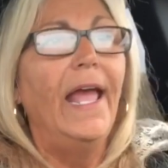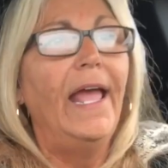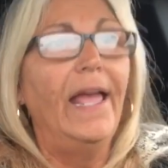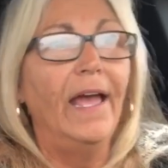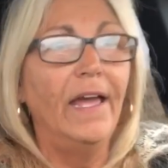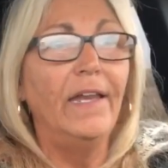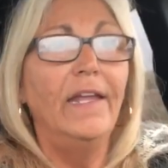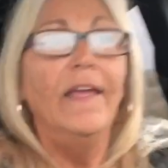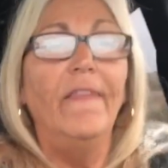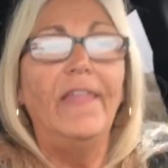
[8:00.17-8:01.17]
and
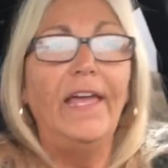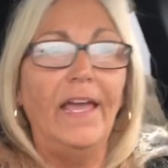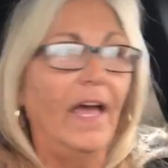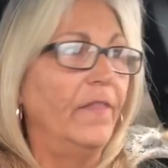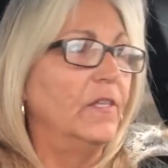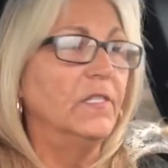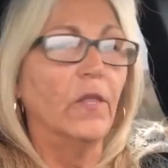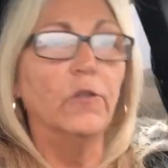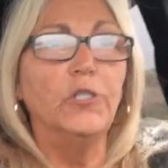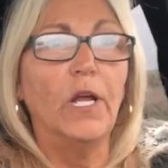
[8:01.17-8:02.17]
they had this
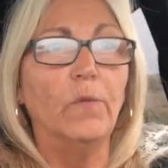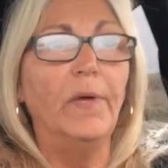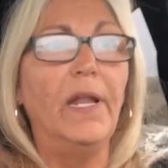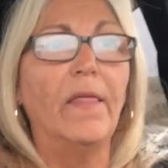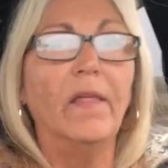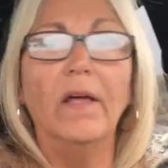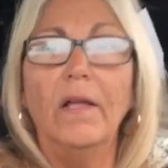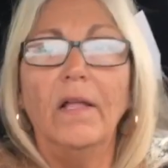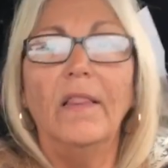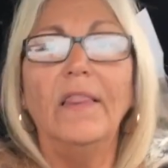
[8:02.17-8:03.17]
other gentleman on the
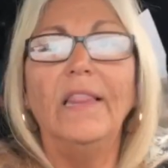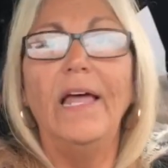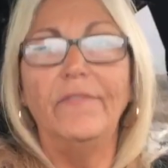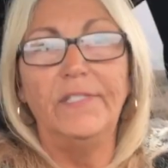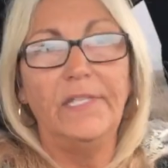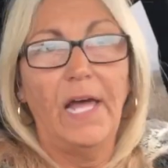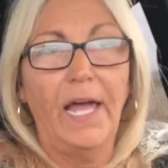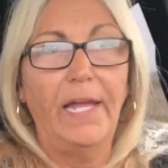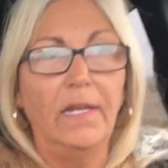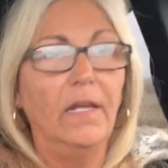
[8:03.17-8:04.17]
left
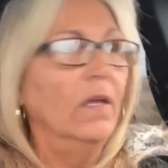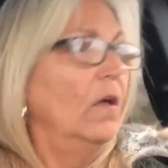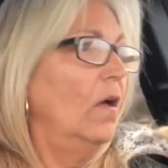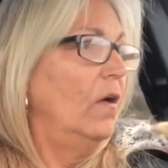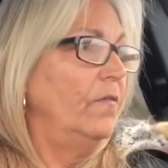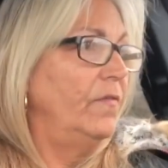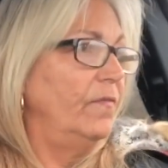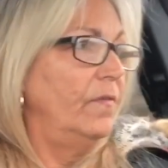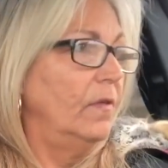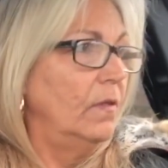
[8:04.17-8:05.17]
side of
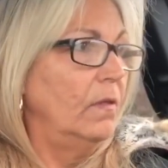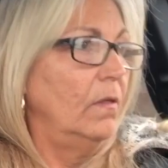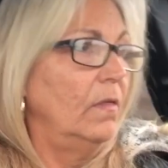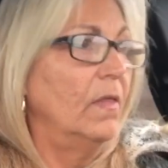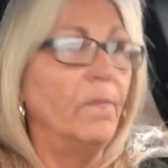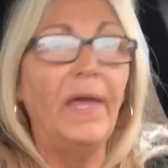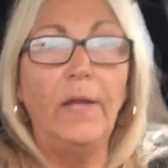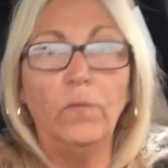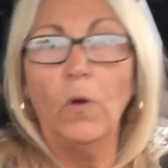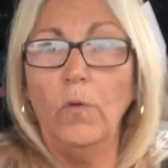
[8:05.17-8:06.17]
the
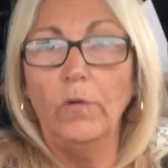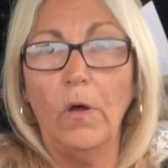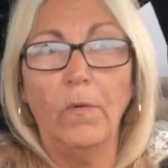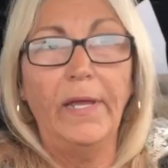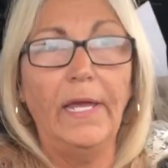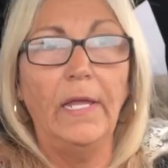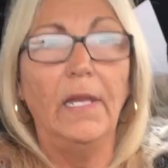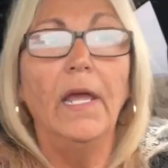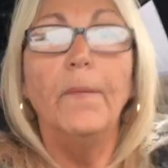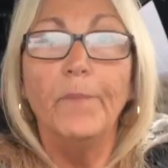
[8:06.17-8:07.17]
main road going
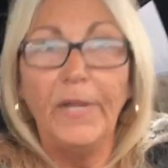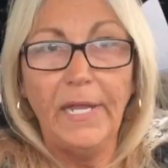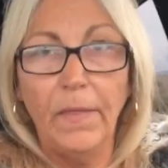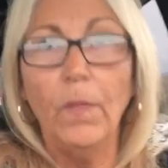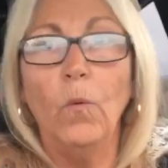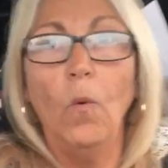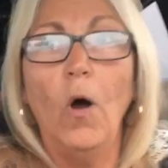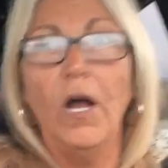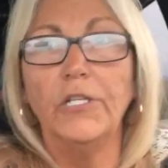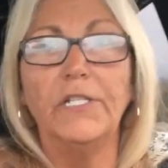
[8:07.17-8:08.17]
in, but in the
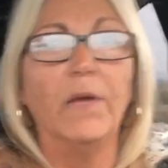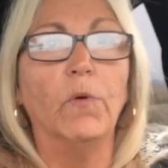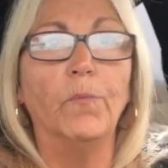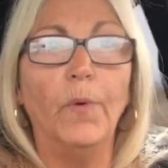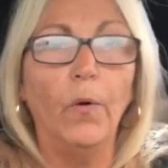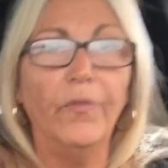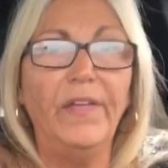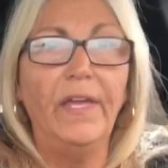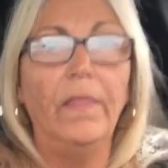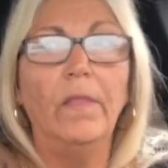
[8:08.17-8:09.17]
wash. They were both
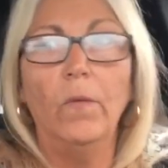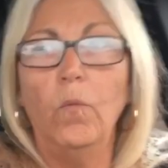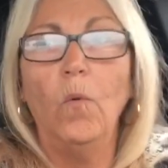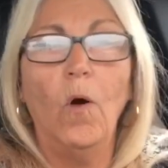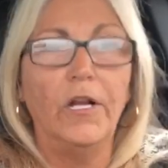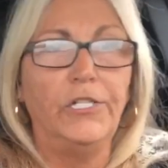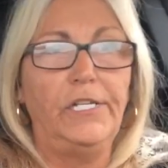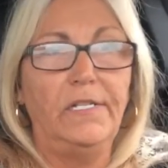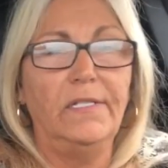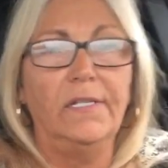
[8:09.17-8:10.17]
in the
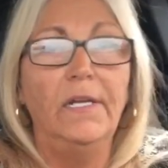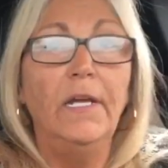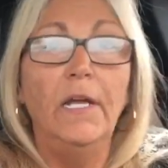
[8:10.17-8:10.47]
washes.